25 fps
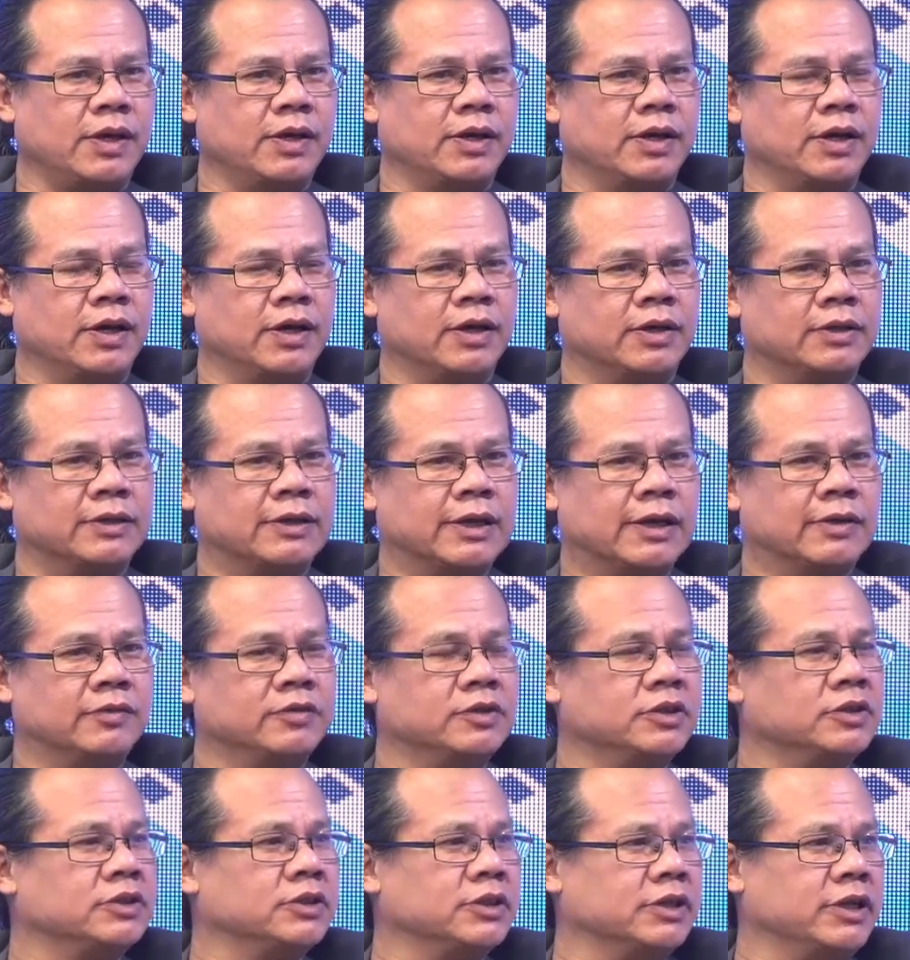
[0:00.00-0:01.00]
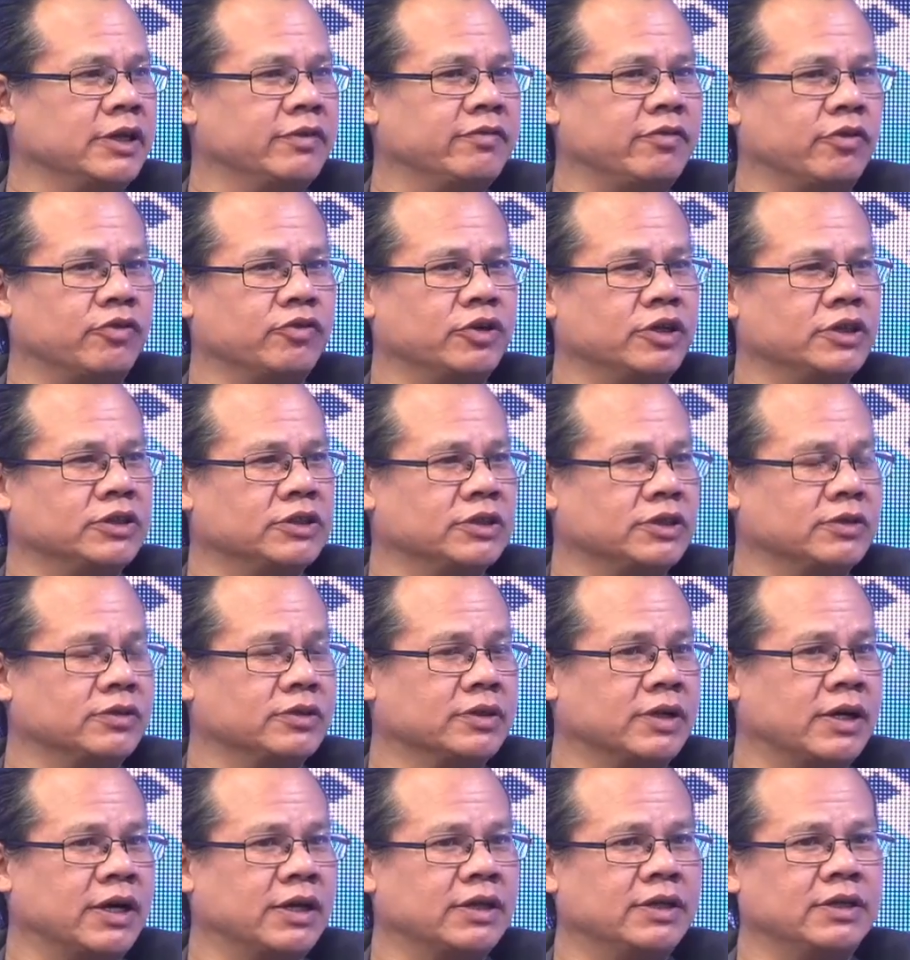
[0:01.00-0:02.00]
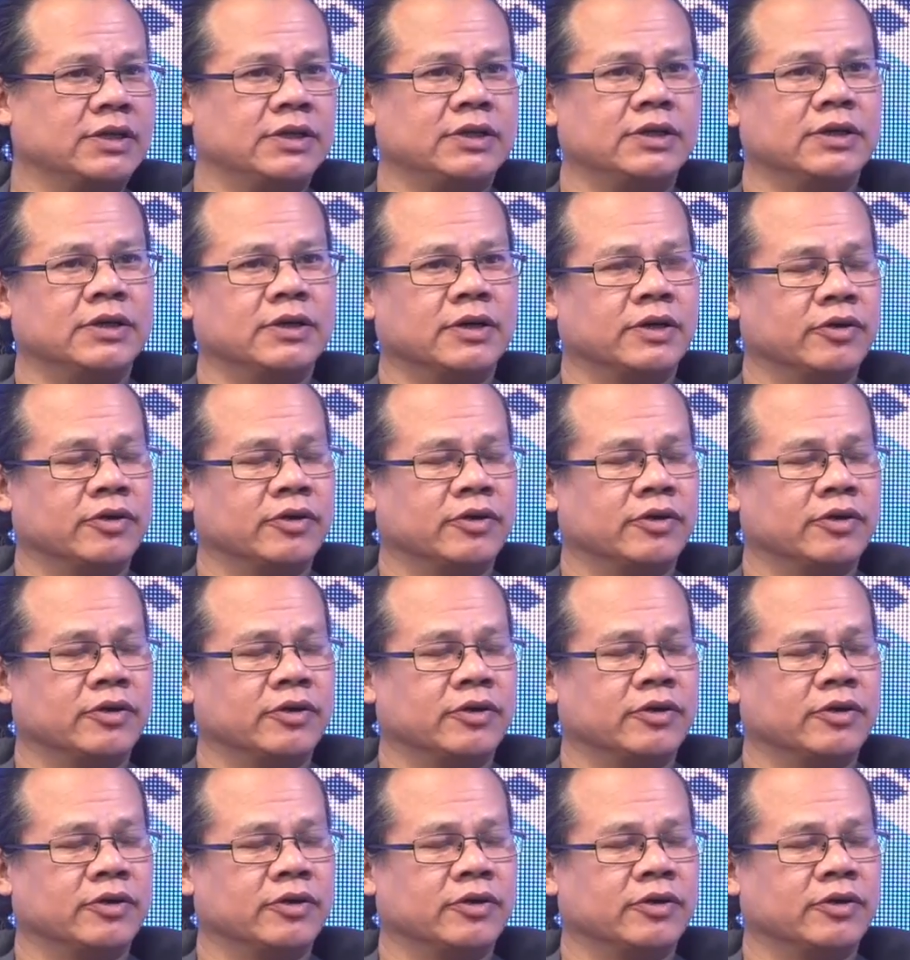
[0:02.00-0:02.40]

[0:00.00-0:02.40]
uh, Television Cine Foundation, Heidi,